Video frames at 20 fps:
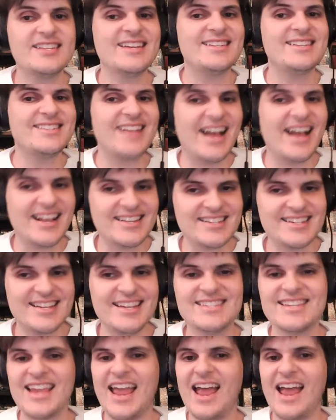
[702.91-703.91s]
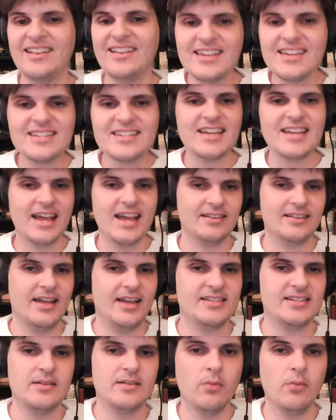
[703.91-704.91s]
exhaust kits, LED
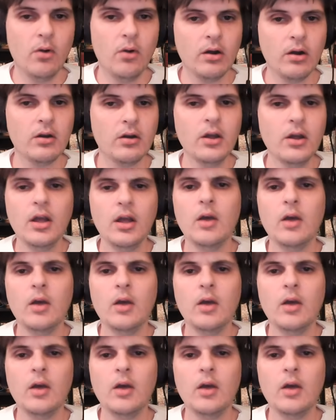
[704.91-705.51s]
headlights, and more.